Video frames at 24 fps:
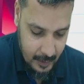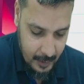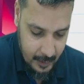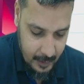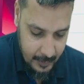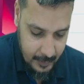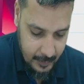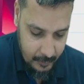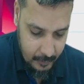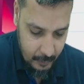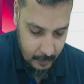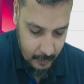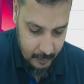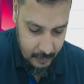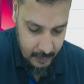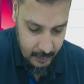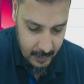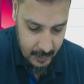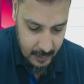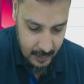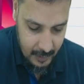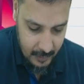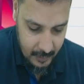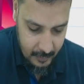is for
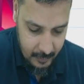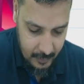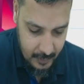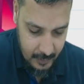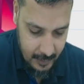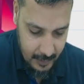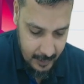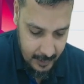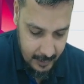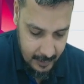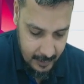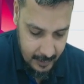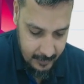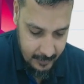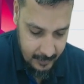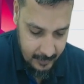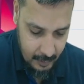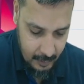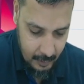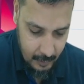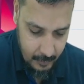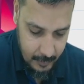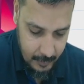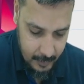GTA, with
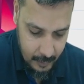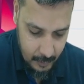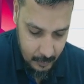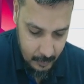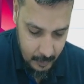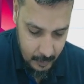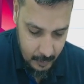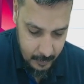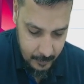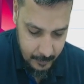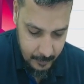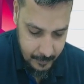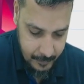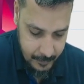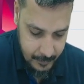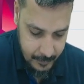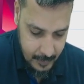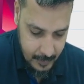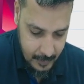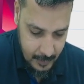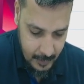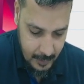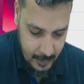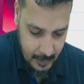ITC or without
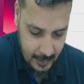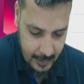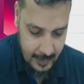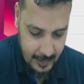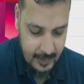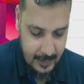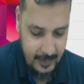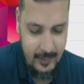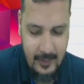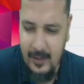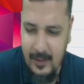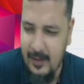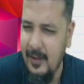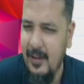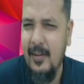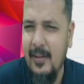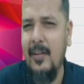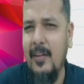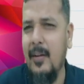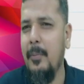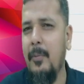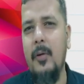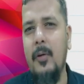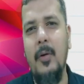ITC. It
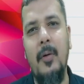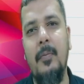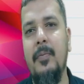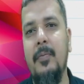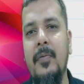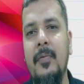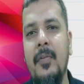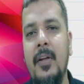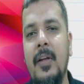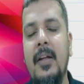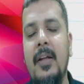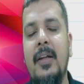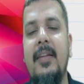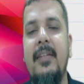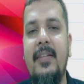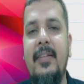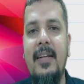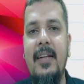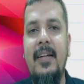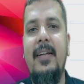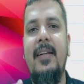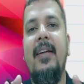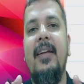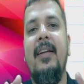is up to him.
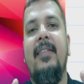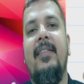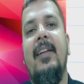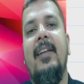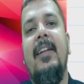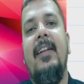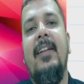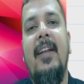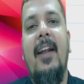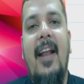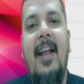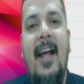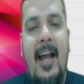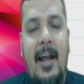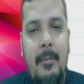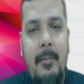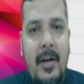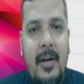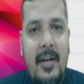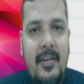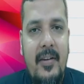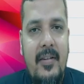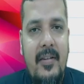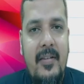GTA is telling that I am
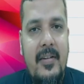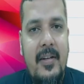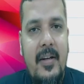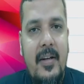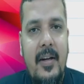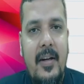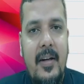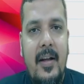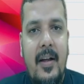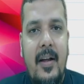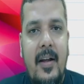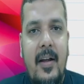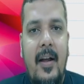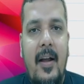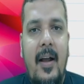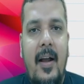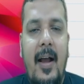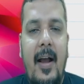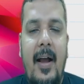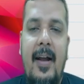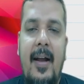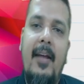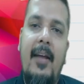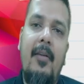registered
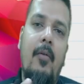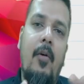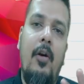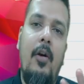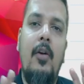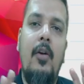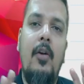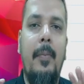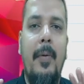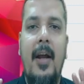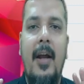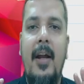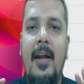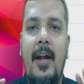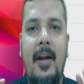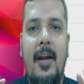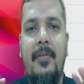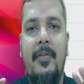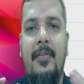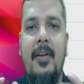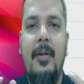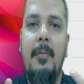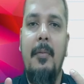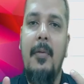and I want to pay under
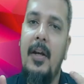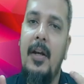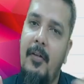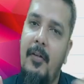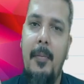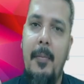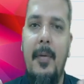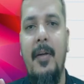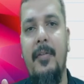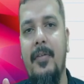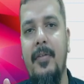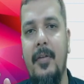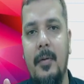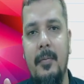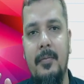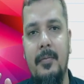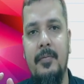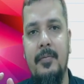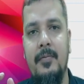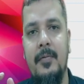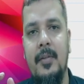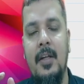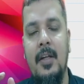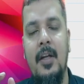FCM. It will be FCM.
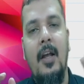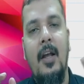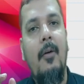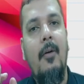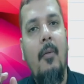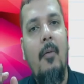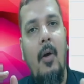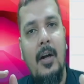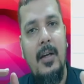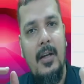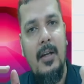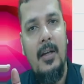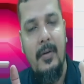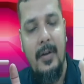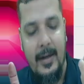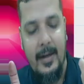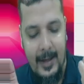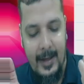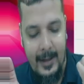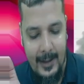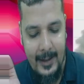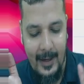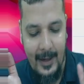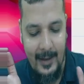Whatever
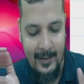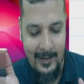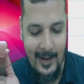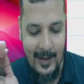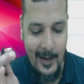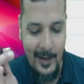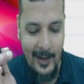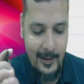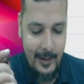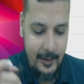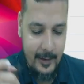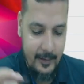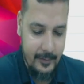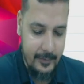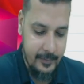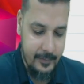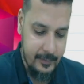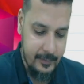rate it has selected,